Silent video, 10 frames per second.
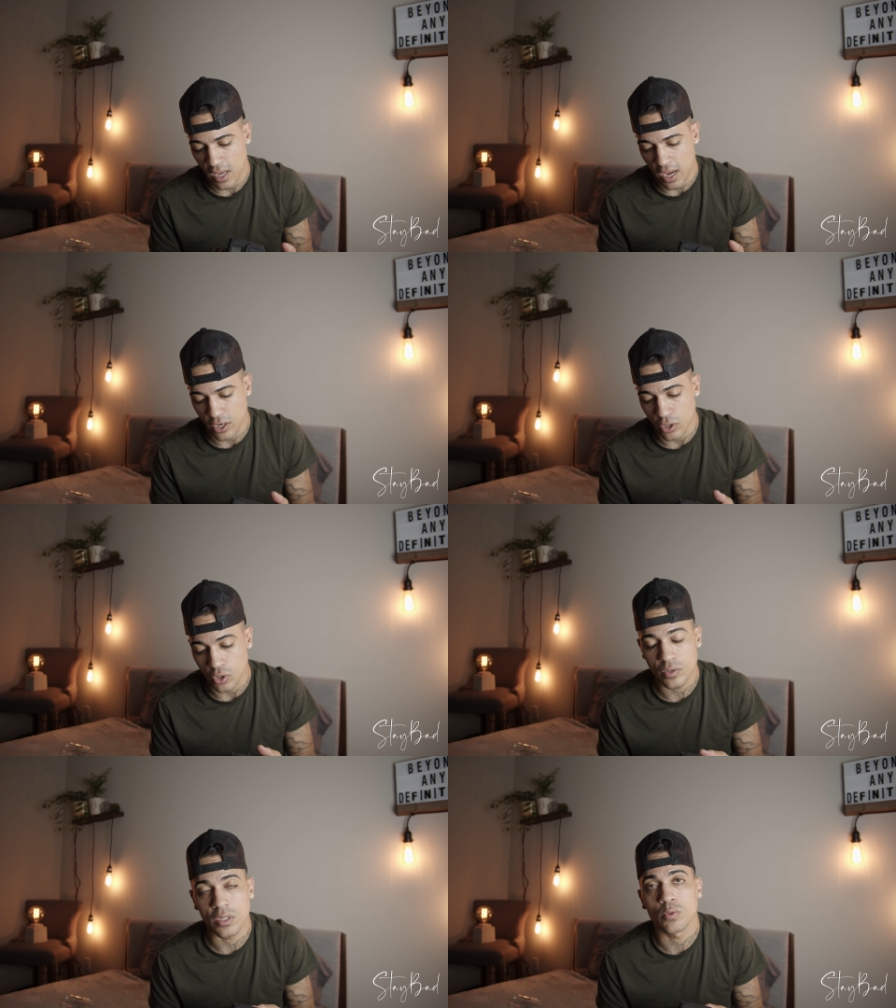and you
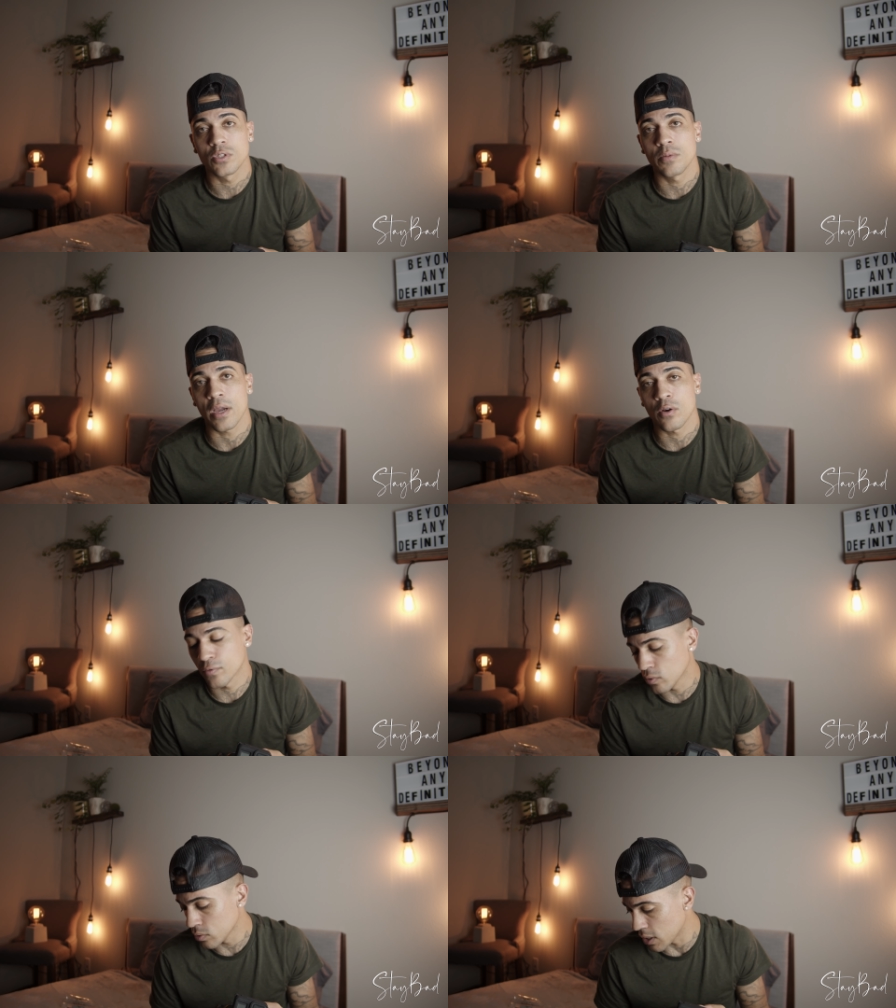use it with the
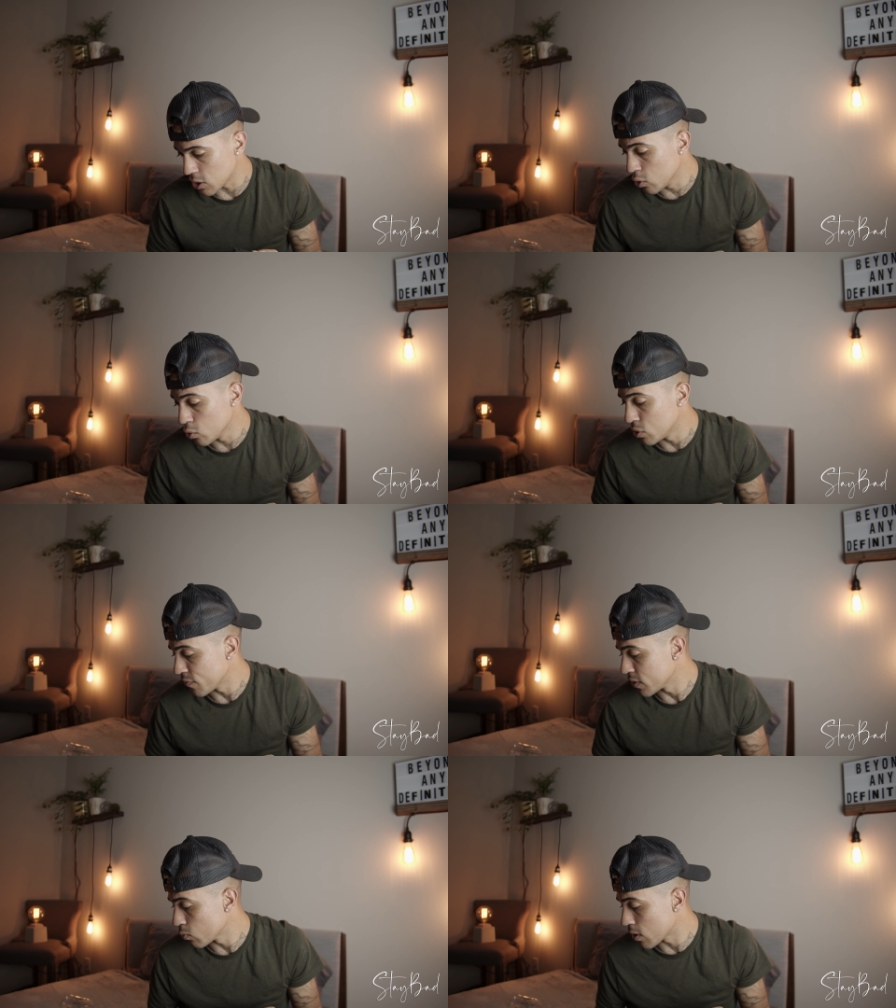microphone, then you
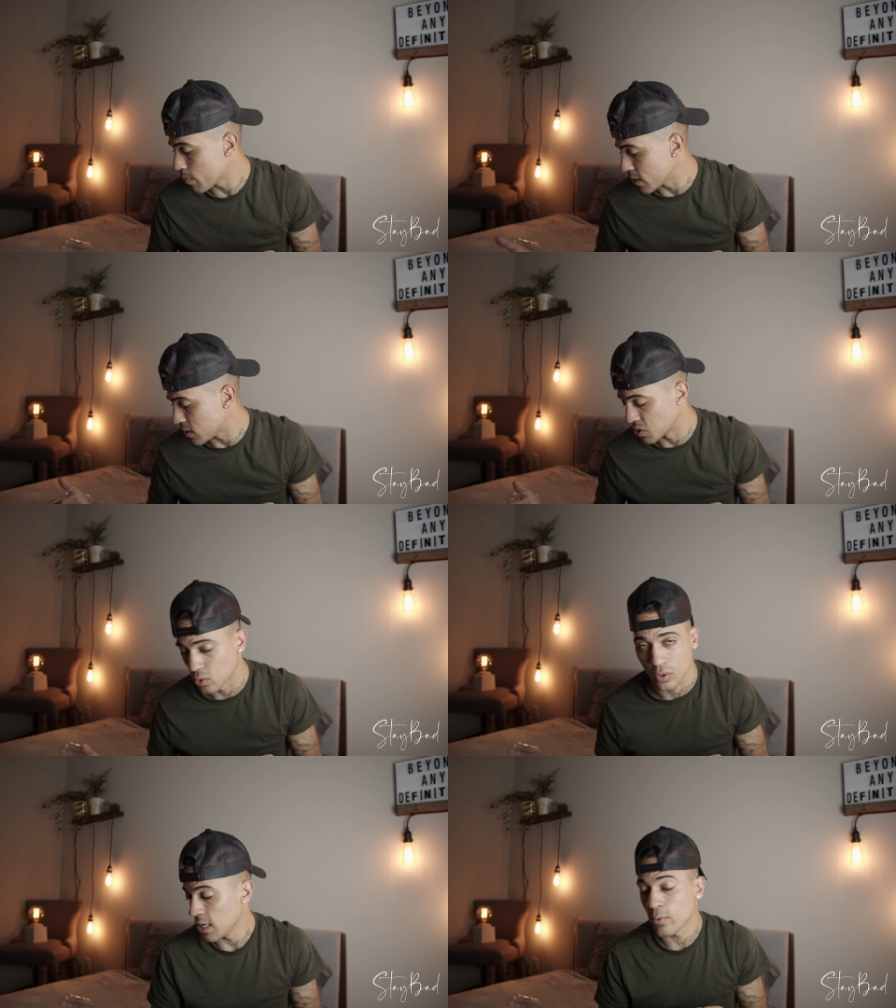definitely want to buy this
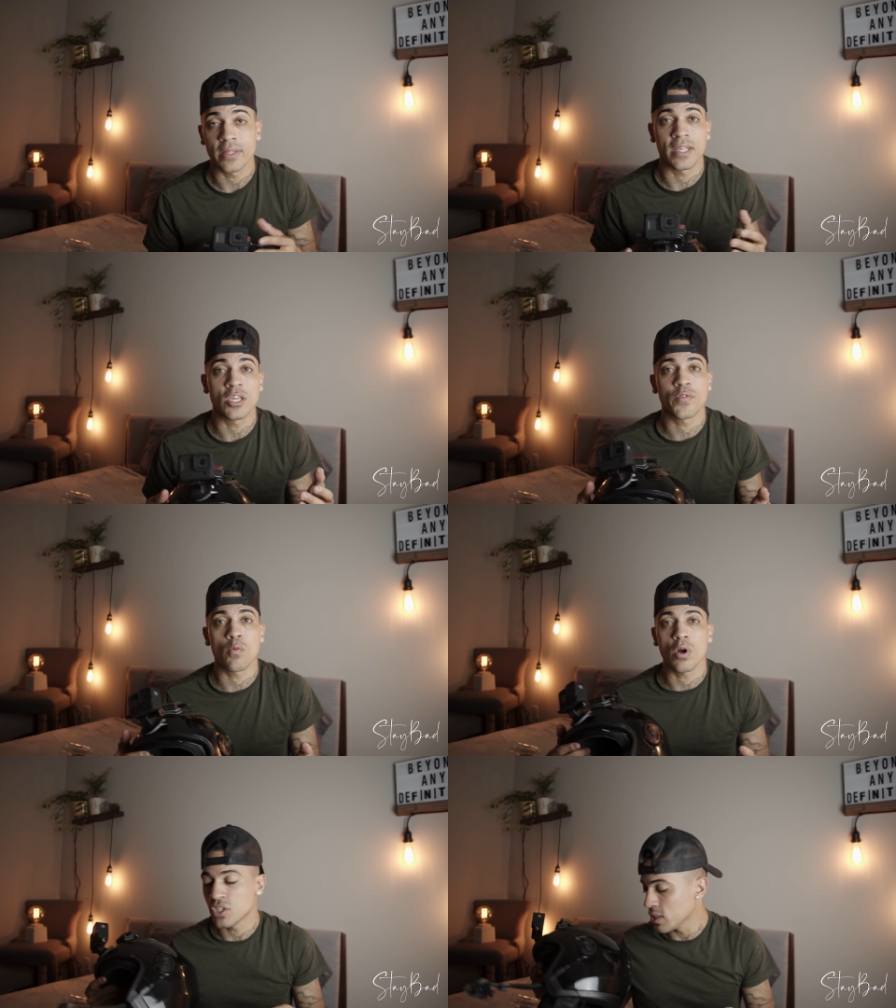door. Anyway, thank you for
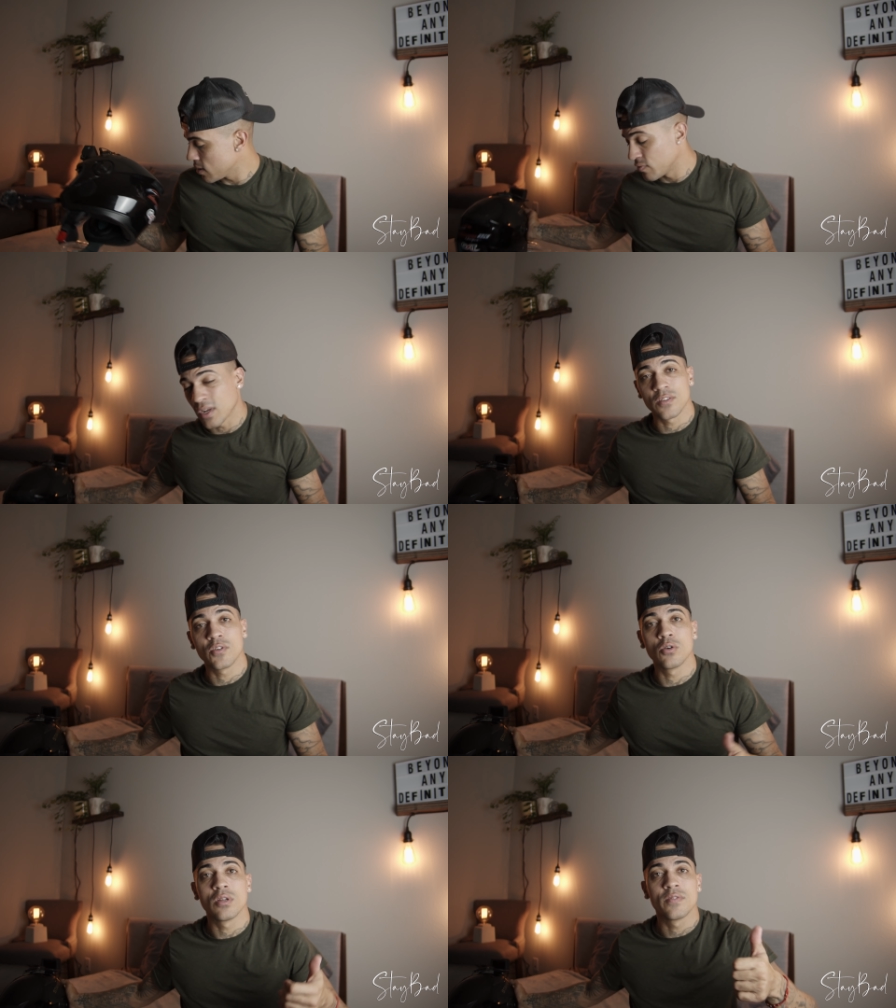watching. If you like the
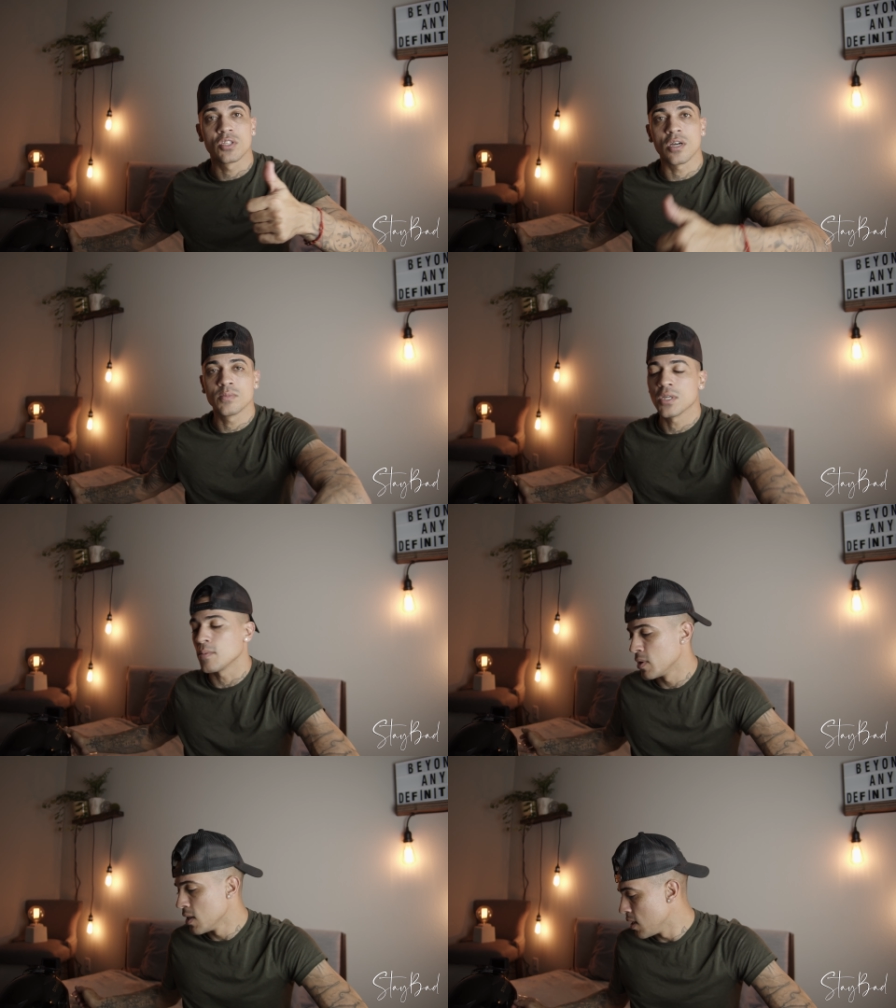video, leave it a thumbs up.